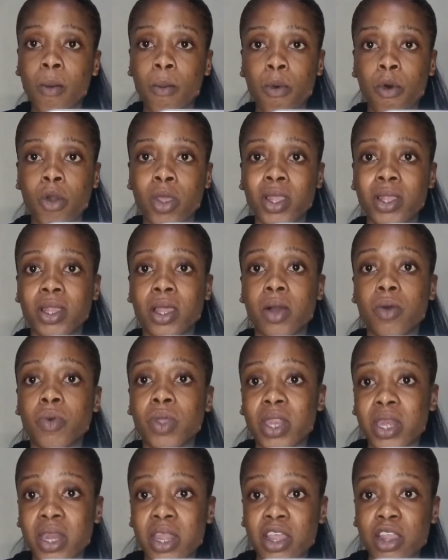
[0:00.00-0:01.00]
points that
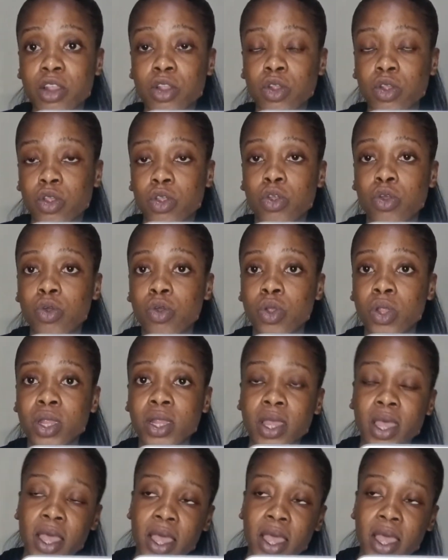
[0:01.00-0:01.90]
we need to use